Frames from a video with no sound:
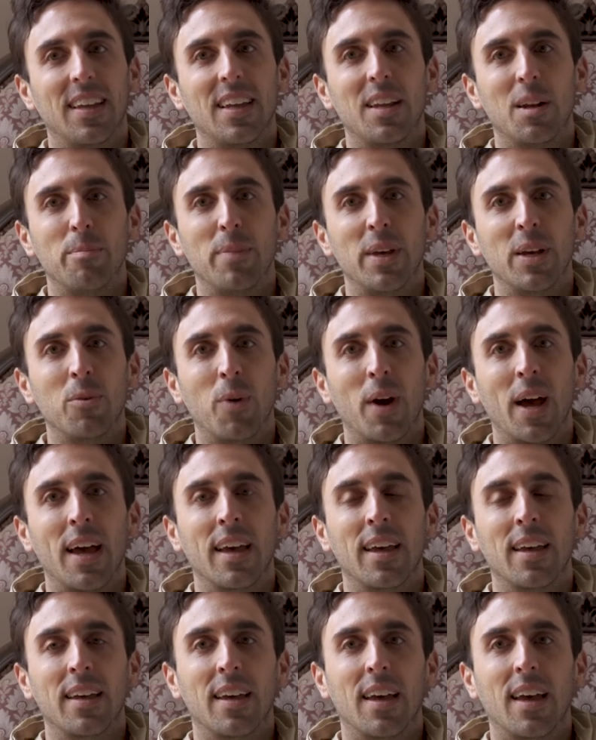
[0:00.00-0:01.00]
in, a big
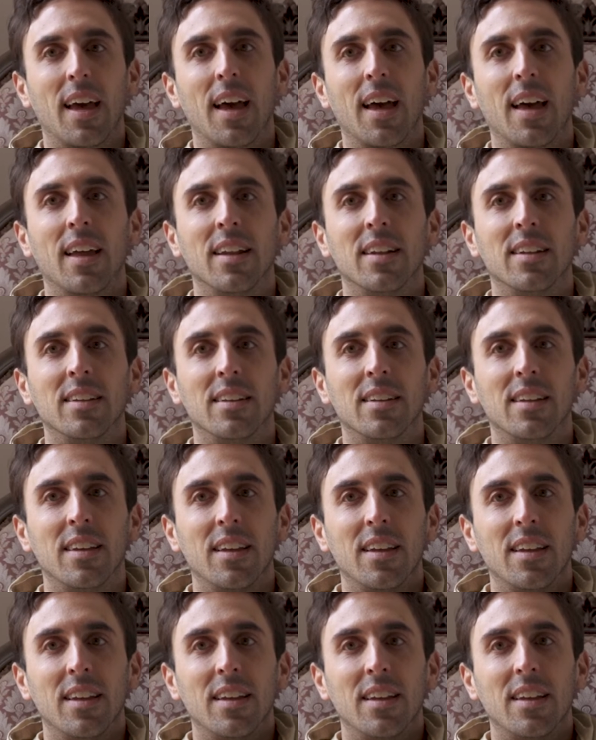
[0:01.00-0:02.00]
way and
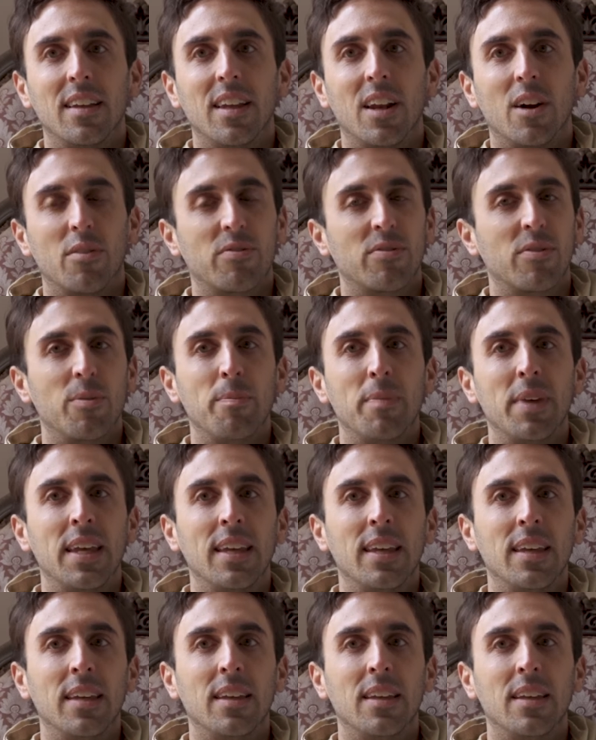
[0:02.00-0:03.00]
you know for
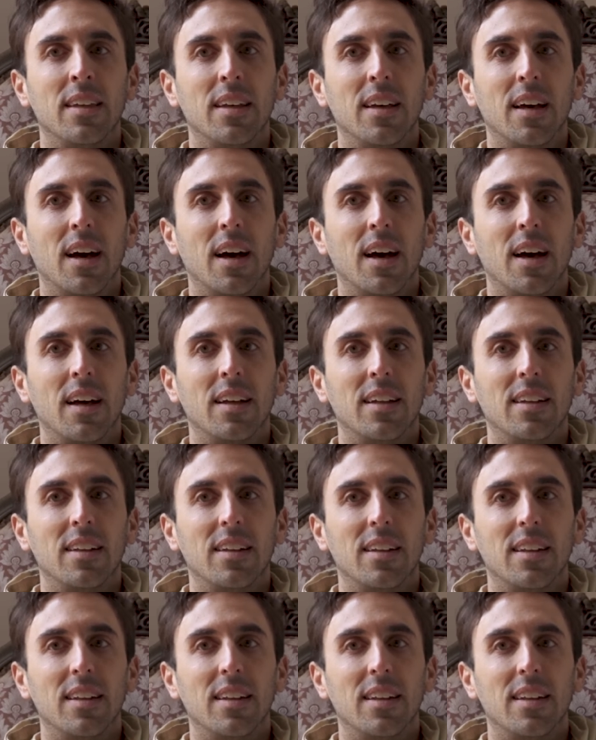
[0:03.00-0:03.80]
me uh,